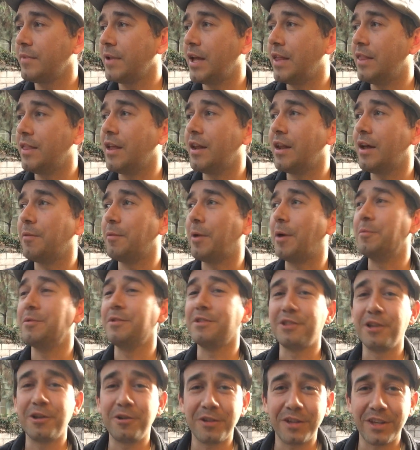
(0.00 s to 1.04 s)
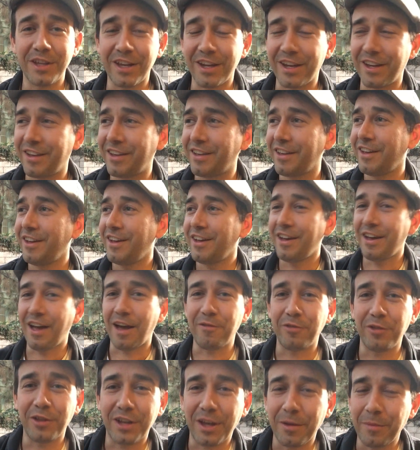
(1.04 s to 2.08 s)
And then I'm literally like,
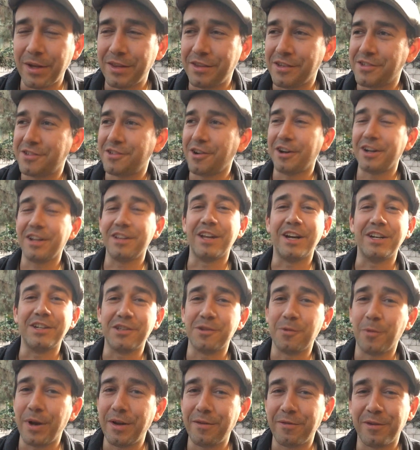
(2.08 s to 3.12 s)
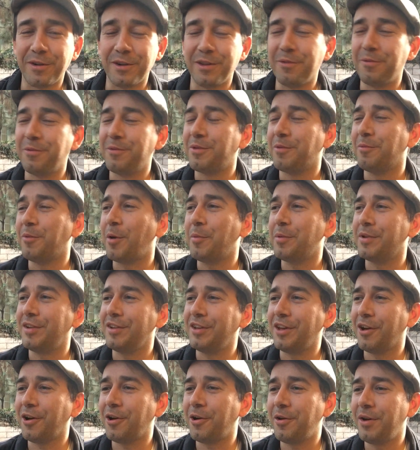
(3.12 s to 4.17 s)
I feel like I'm at the starting line just waiting for the moment
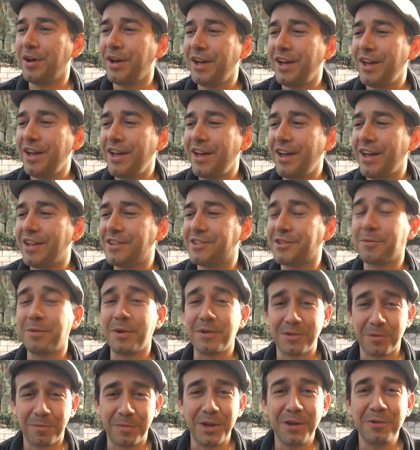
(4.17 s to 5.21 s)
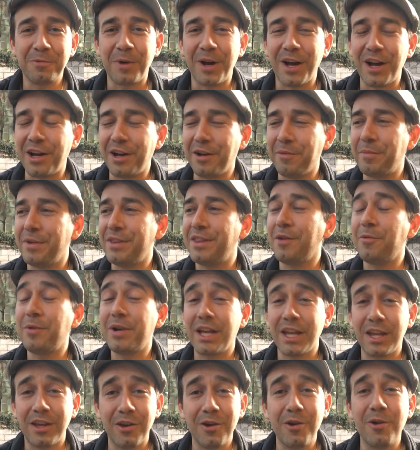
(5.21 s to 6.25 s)
to go. And sometimes it'll be a while. But then
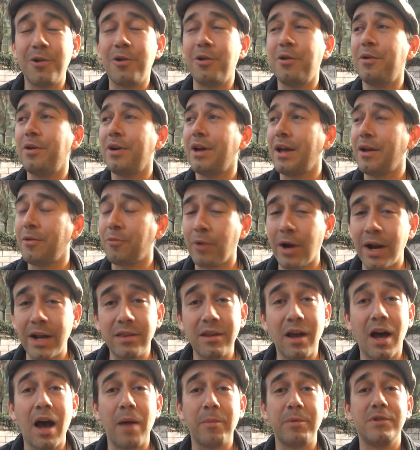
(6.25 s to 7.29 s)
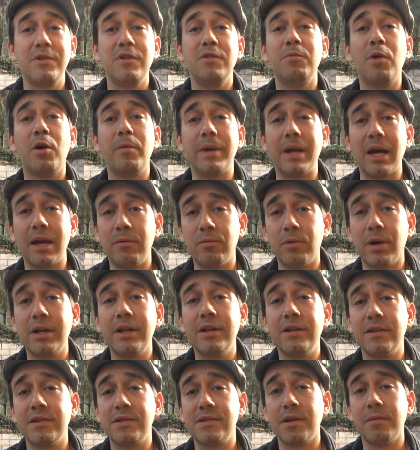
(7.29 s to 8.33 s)
when I go, right at the opportune moment, I'd
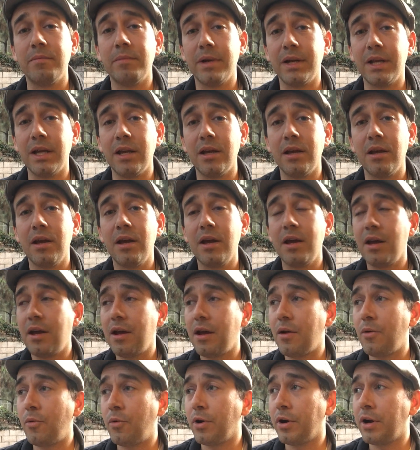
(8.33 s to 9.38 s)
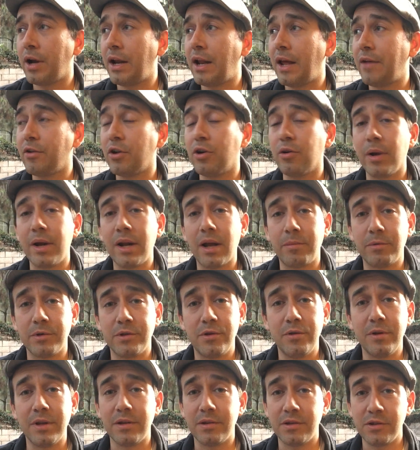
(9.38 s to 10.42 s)
run into somebody where I'd have a great
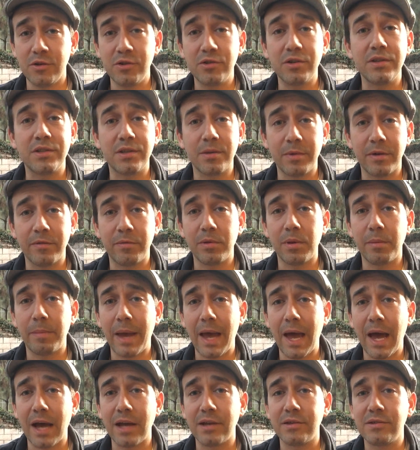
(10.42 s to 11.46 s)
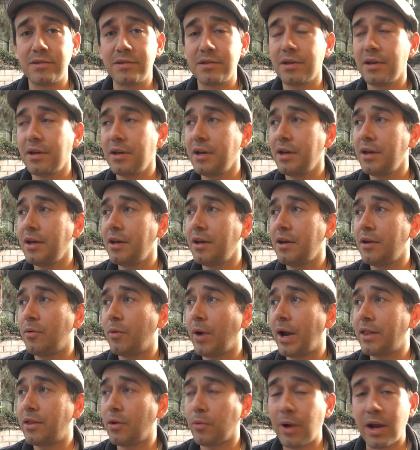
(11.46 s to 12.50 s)
opportunity, usually somebody from the past,
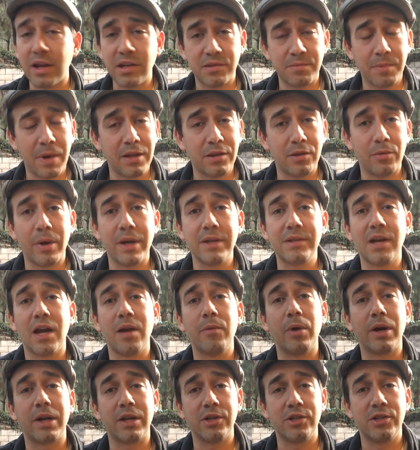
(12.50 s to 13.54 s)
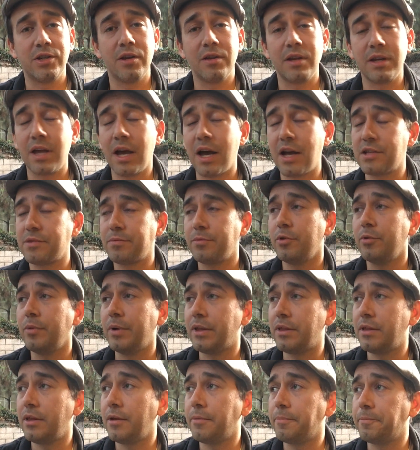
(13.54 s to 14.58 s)
right at the right spot at the right time, where I could share the gospel
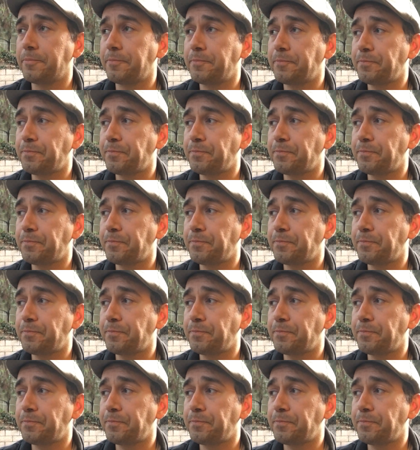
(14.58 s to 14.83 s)
with them.